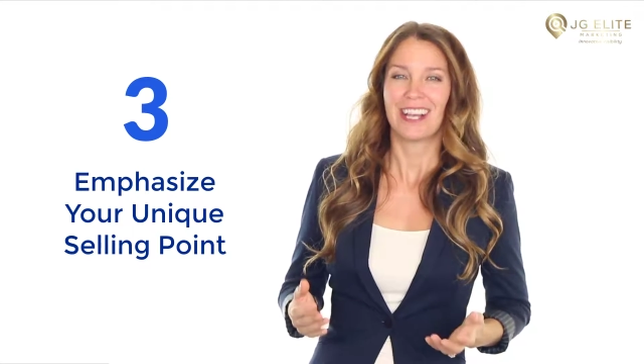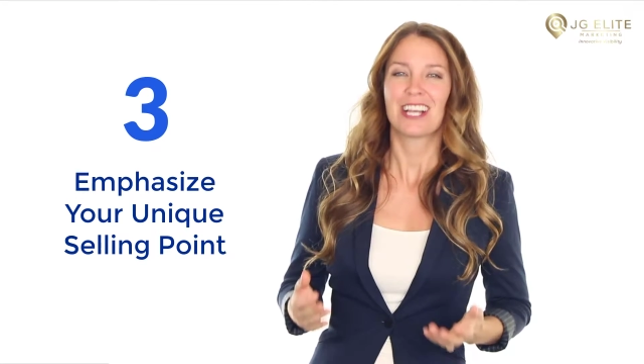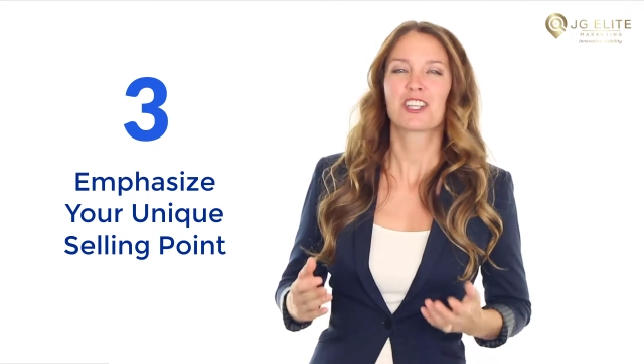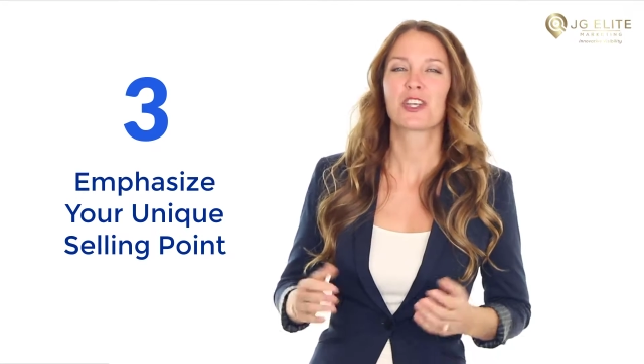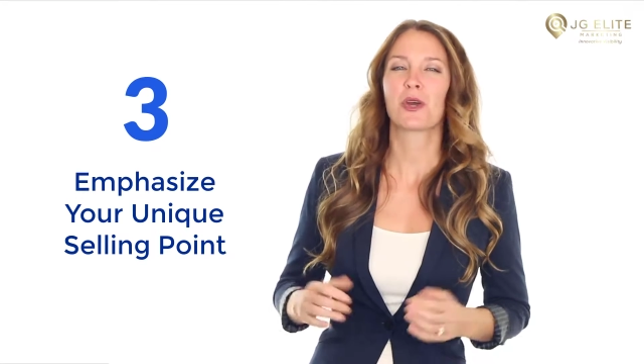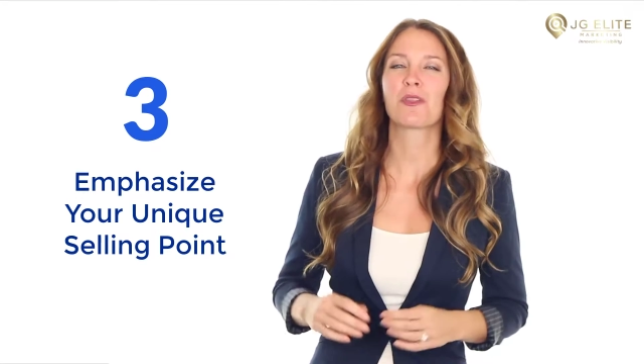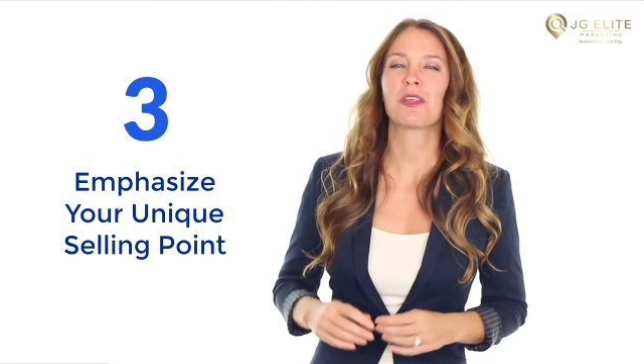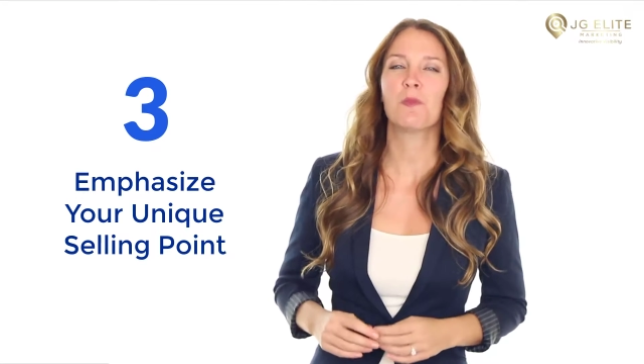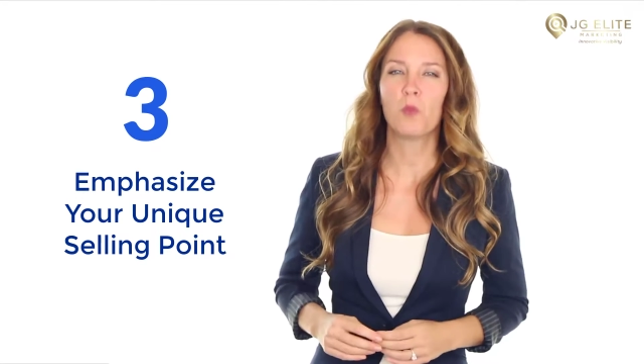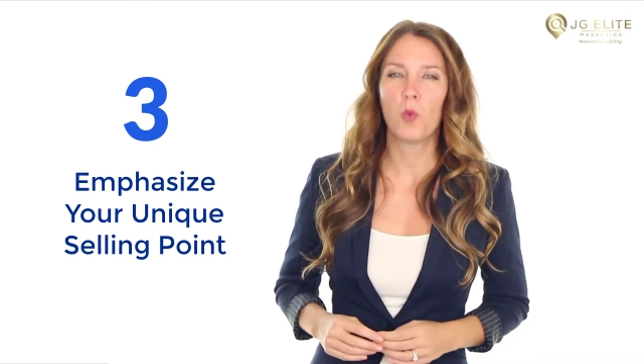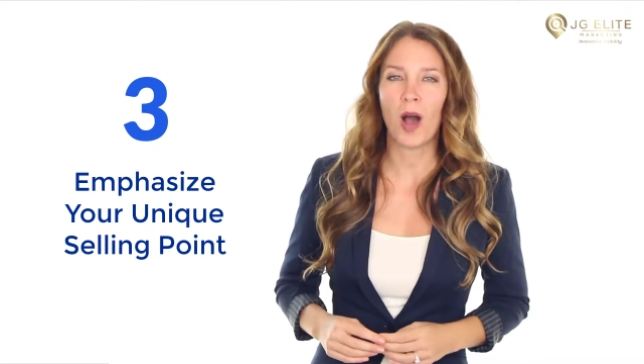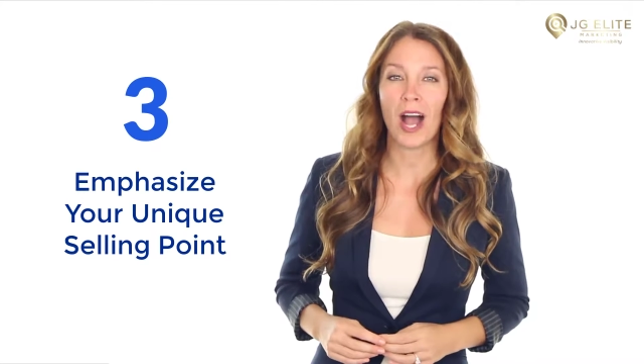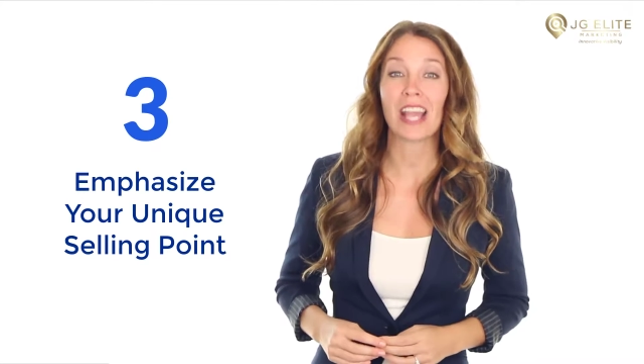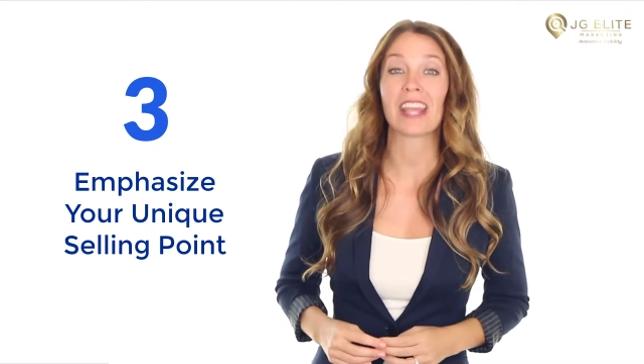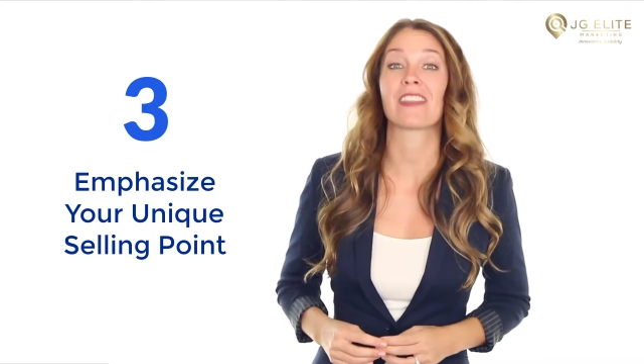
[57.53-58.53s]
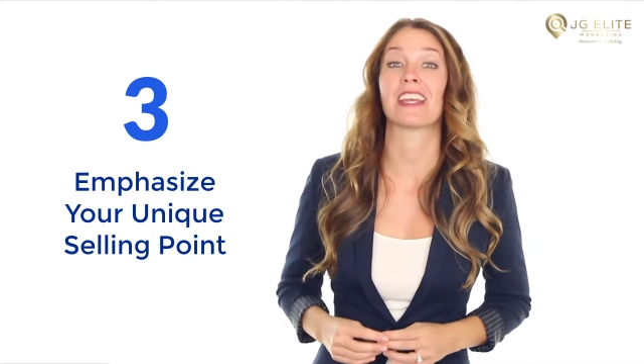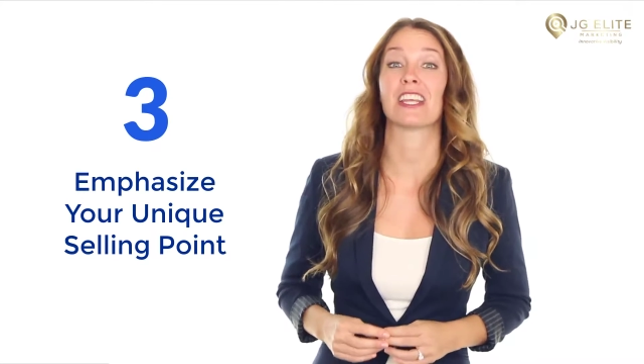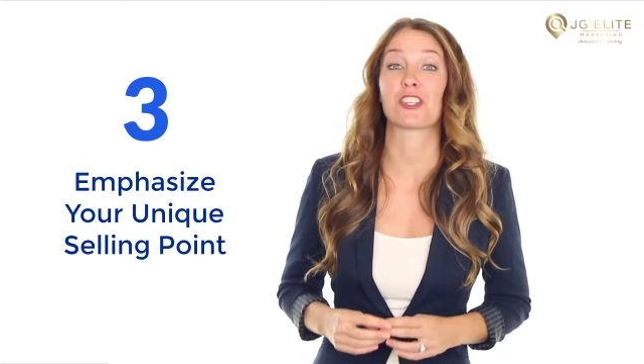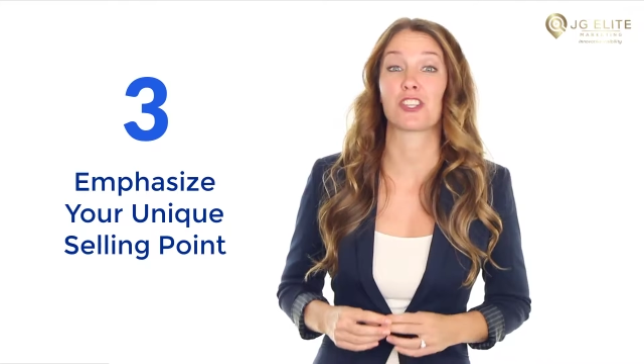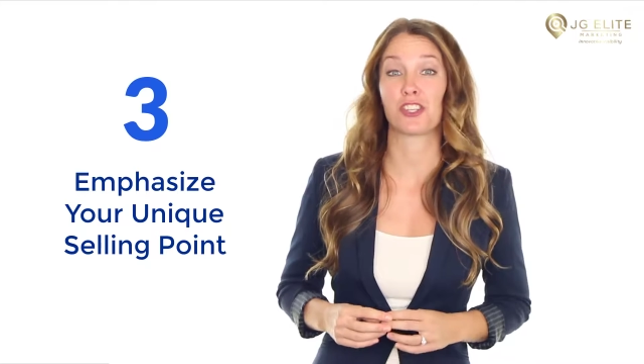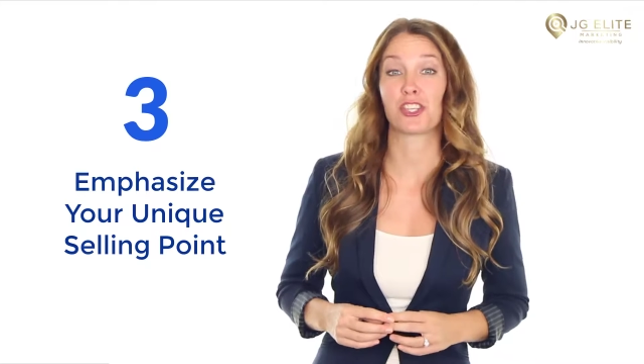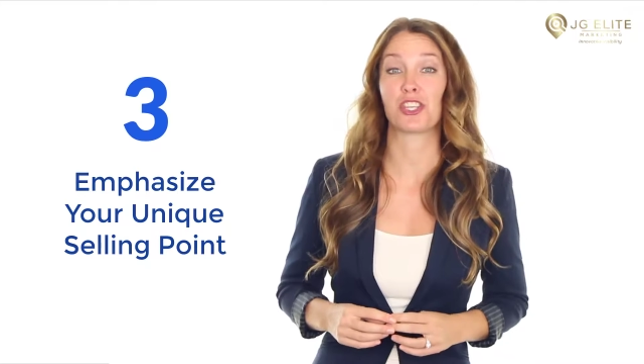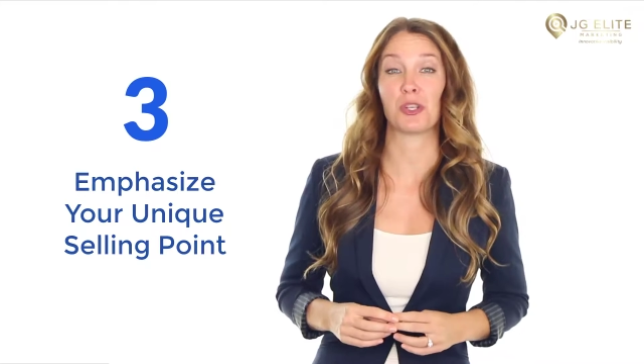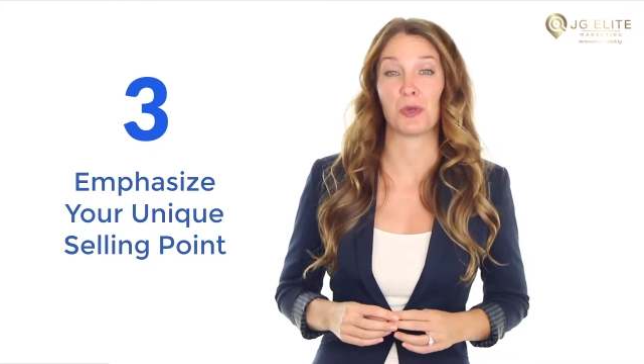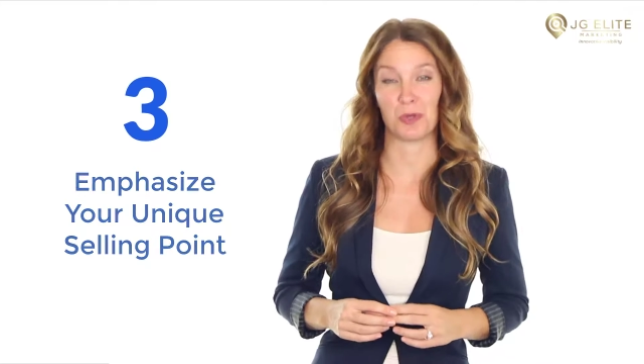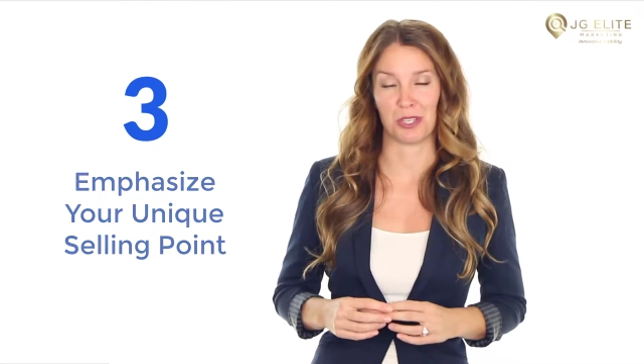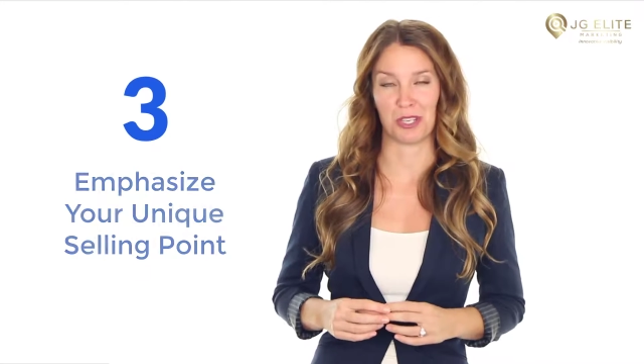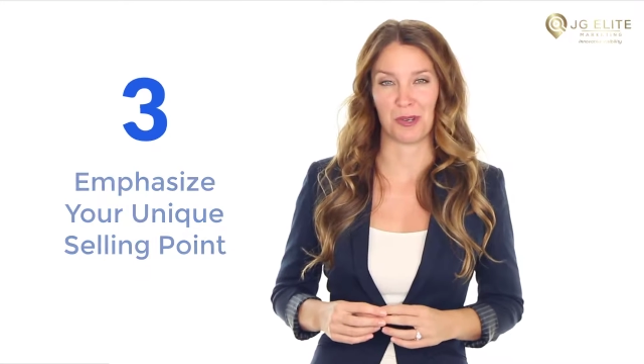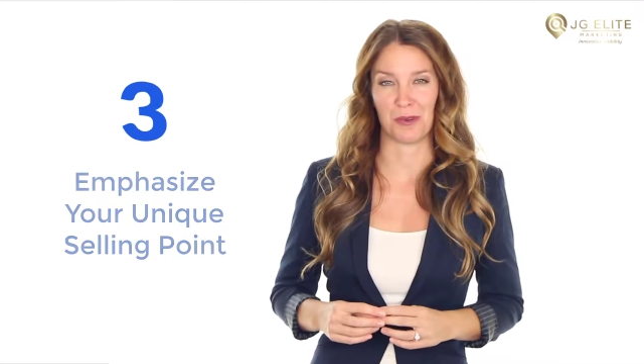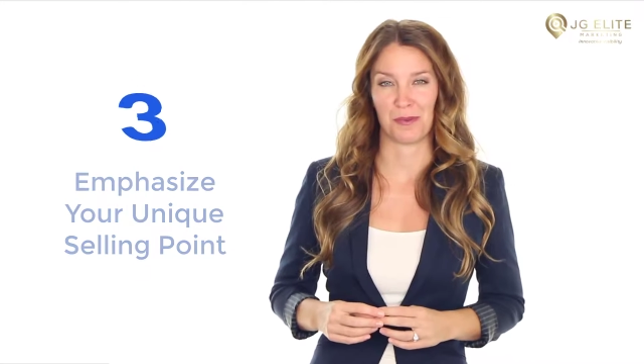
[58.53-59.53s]
Show them why they should
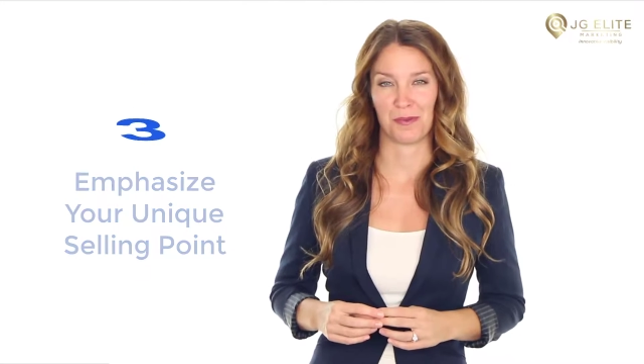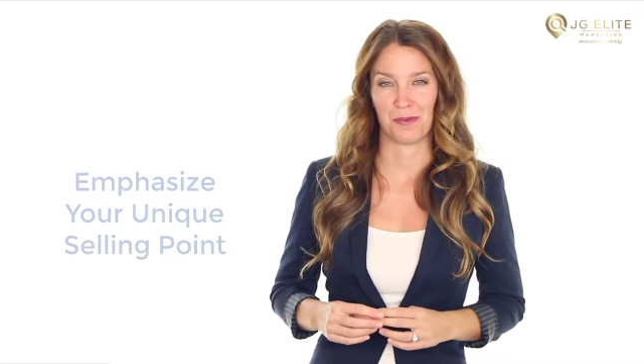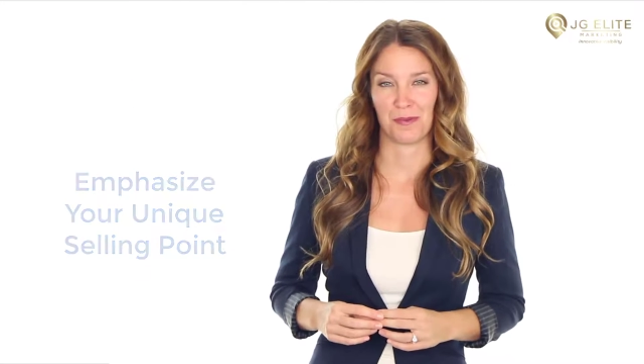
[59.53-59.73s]
choose you.